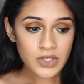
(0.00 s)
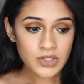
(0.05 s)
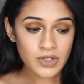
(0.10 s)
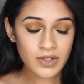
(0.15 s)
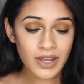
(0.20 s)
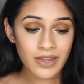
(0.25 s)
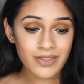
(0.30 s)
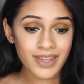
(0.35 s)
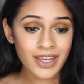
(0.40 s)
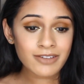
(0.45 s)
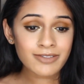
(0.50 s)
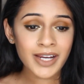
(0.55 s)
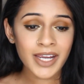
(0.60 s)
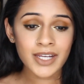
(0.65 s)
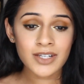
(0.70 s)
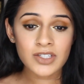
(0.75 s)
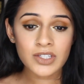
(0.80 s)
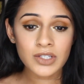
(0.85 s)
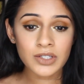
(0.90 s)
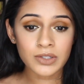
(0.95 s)
So now they
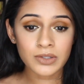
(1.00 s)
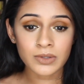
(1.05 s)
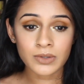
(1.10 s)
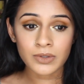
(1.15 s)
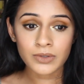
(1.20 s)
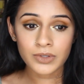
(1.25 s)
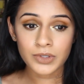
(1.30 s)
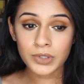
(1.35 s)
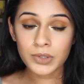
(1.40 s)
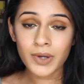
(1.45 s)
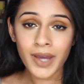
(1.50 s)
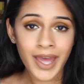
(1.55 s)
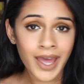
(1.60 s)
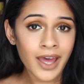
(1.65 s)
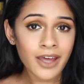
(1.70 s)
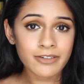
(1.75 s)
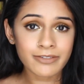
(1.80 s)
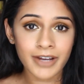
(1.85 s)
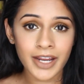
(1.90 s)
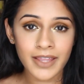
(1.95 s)
ranked you, you
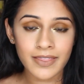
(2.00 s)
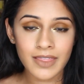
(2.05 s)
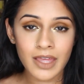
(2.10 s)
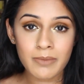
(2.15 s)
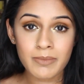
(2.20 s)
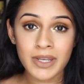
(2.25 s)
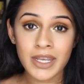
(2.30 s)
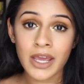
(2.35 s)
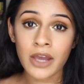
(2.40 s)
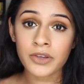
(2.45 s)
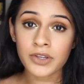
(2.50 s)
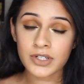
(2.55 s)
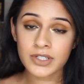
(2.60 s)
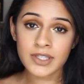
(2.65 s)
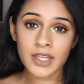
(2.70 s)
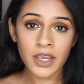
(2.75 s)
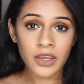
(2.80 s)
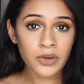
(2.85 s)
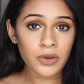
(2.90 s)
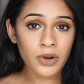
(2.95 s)
had ranked them, and now you're
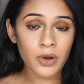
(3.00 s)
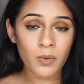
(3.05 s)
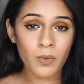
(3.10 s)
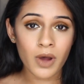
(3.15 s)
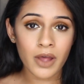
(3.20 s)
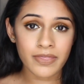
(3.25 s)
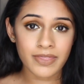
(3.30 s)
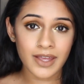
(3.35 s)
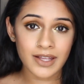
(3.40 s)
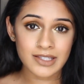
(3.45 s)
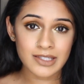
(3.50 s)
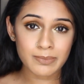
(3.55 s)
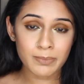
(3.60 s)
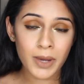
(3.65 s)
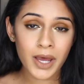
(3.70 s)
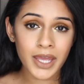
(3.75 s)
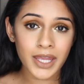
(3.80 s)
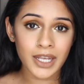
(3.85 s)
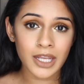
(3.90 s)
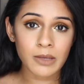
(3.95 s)
saying you don't want that
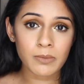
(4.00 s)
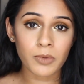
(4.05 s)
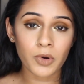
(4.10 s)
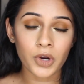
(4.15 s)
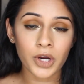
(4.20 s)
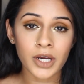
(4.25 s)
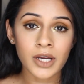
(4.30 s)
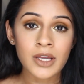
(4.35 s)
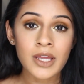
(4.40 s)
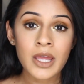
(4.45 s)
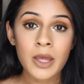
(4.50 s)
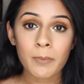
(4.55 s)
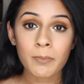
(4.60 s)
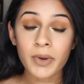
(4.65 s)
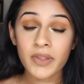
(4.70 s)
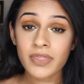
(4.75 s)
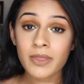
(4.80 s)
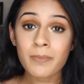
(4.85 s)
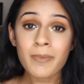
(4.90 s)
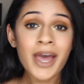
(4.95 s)
spot anymore,
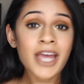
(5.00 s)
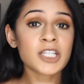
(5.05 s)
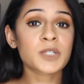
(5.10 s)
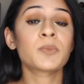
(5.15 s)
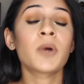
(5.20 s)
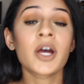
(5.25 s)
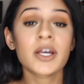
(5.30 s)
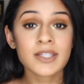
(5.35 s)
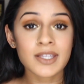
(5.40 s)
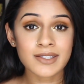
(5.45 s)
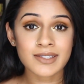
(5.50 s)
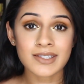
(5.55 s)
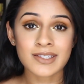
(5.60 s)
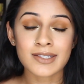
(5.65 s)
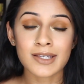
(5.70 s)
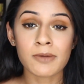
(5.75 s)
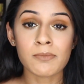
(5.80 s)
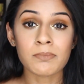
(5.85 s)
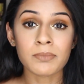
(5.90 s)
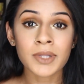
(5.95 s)
but the match process
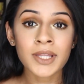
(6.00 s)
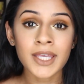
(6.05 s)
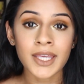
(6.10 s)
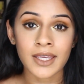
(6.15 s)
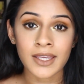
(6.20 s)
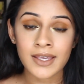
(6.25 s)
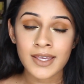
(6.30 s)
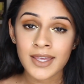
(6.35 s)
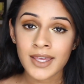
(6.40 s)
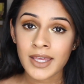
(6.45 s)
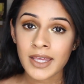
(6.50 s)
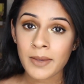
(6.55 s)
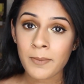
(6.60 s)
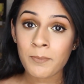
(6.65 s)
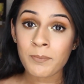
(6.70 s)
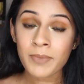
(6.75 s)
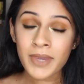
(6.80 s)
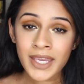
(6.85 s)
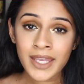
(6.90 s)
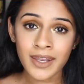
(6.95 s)
is complete,
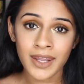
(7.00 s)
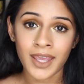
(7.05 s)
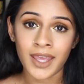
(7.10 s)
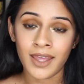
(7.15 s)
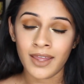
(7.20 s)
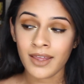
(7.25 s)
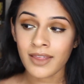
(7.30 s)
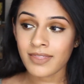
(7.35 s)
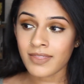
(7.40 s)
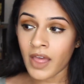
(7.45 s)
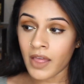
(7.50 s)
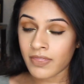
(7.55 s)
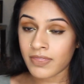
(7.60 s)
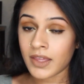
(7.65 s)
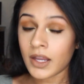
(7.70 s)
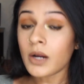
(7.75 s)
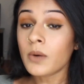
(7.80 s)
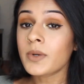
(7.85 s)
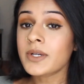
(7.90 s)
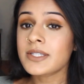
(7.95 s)
meaning that
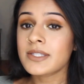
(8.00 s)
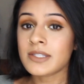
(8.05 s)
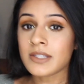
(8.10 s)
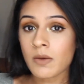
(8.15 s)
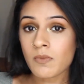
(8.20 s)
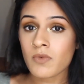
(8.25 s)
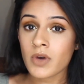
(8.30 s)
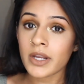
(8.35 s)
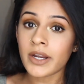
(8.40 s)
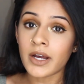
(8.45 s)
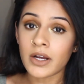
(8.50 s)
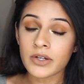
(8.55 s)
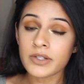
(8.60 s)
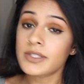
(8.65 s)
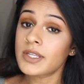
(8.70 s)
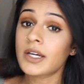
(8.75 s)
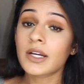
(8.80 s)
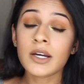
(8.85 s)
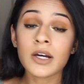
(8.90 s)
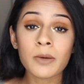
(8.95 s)
there was someone
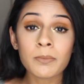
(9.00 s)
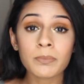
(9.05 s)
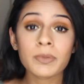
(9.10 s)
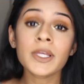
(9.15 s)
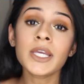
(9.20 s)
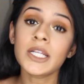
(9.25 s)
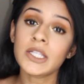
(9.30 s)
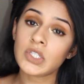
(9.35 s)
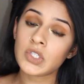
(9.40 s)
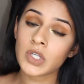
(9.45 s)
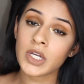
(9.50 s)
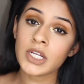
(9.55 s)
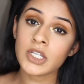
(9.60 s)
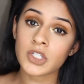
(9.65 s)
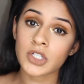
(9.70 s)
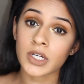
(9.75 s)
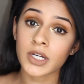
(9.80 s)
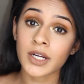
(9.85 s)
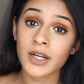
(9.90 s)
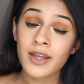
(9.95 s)
else, a complete
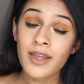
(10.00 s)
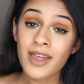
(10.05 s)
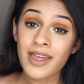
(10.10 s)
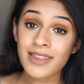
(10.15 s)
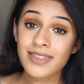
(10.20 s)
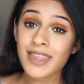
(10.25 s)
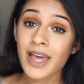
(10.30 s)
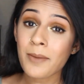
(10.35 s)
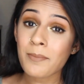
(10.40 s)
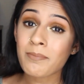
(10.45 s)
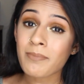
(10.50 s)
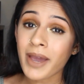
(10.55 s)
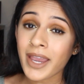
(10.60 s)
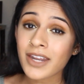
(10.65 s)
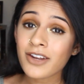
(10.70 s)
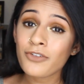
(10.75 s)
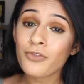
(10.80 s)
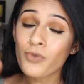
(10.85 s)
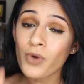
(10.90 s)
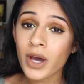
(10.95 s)
stranger, that
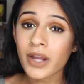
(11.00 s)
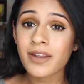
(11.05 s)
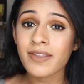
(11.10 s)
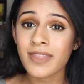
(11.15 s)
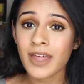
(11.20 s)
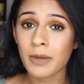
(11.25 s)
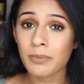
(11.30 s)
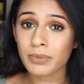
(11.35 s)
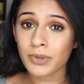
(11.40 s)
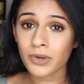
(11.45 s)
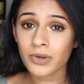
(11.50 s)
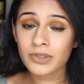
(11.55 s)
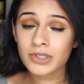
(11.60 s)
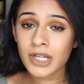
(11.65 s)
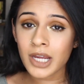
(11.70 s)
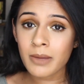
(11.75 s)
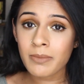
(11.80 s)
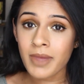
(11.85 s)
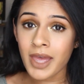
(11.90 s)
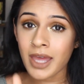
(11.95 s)
might have wanted that
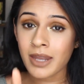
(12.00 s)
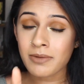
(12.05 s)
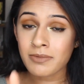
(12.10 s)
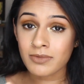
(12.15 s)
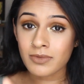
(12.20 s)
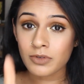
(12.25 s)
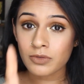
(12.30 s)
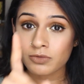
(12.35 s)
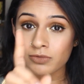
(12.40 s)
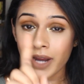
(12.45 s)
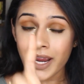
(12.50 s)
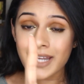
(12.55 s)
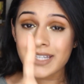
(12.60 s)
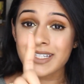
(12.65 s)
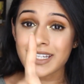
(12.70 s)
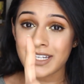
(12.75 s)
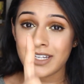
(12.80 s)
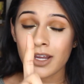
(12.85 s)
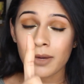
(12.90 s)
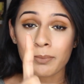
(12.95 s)
program and
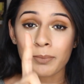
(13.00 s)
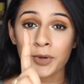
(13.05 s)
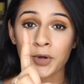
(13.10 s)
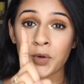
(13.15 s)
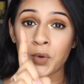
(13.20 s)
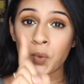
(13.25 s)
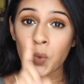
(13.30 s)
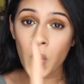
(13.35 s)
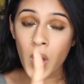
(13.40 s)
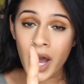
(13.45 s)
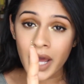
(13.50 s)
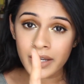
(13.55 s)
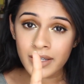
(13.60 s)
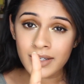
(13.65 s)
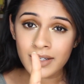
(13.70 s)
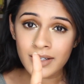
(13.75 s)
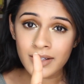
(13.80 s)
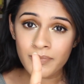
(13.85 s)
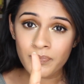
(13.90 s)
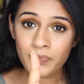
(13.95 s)
ranked it number
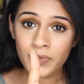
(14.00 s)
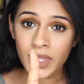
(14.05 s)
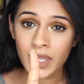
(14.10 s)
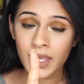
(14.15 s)
1,